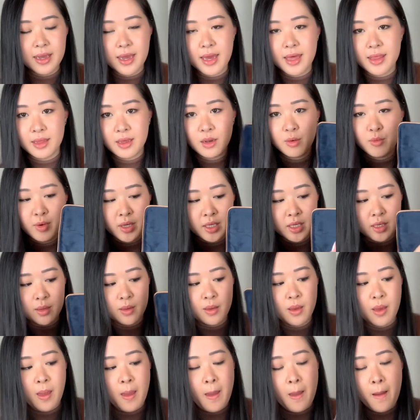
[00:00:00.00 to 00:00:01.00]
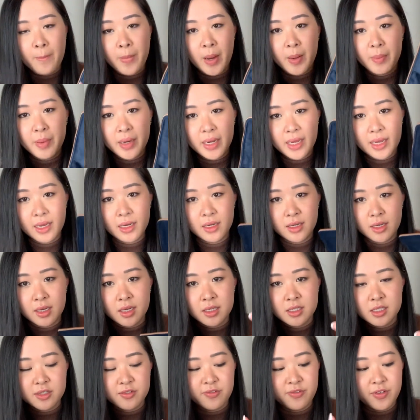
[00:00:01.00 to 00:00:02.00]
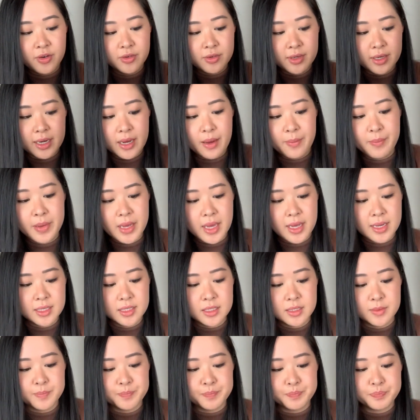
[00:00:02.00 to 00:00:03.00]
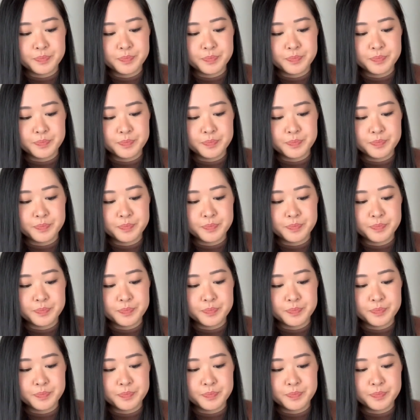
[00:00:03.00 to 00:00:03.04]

And then when you pop it in, you can just fold it up and